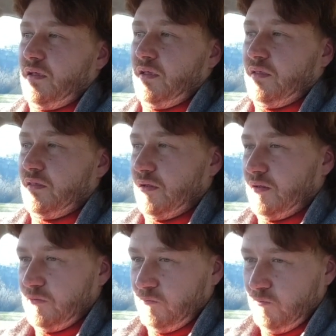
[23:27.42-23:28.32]
And
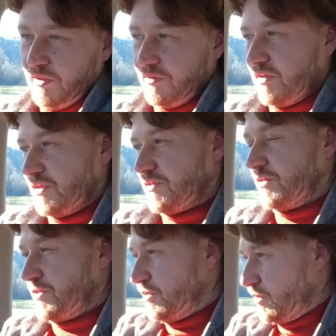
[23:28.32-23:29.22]
with
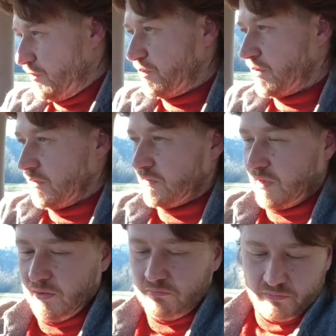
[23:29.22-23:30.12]
this reserve
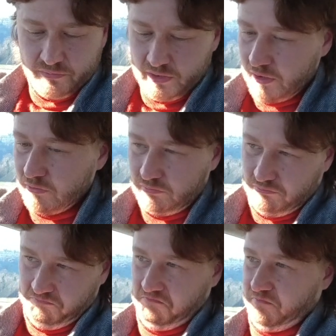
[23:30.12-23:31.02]
program, now
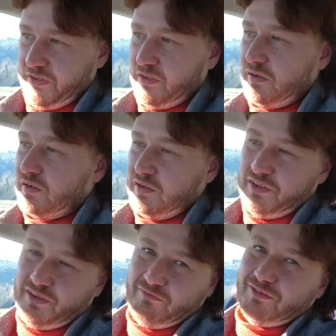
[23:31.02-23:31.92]
the car
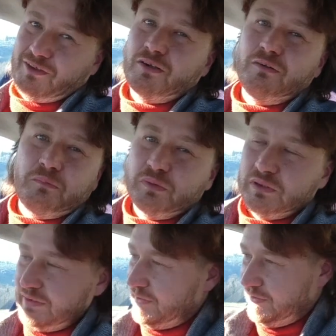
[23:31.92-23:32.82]
is
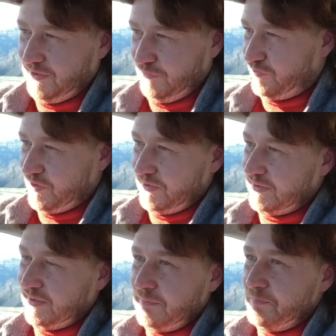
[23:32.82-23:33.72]
completely
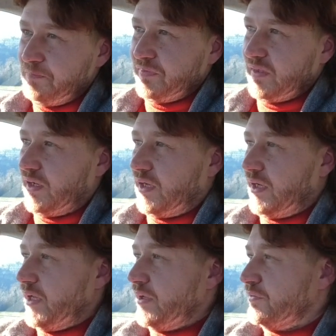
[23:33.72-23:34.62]
different.
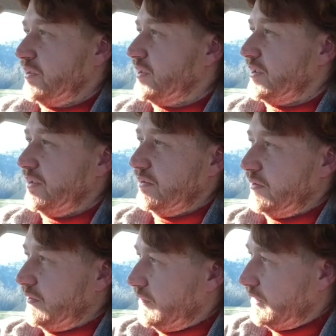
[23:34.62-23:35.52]
I haven't
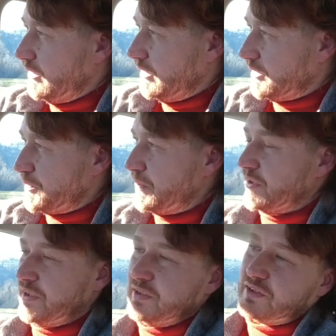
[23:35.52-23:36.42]

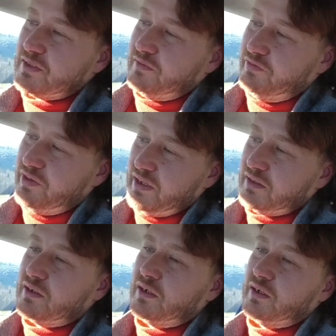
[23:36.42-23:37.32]
experienced
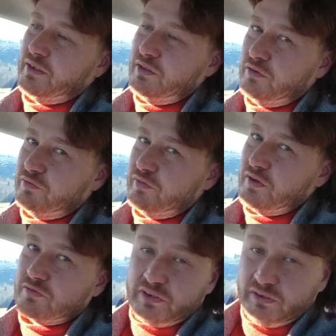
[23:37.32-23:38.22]
that kind of
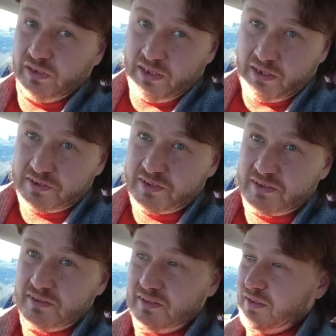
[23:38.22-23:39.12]

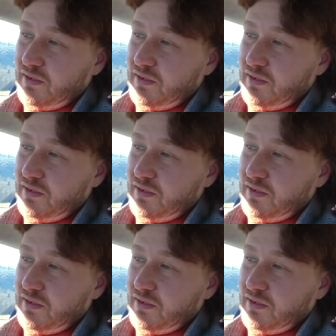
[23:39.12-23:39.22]
relaxed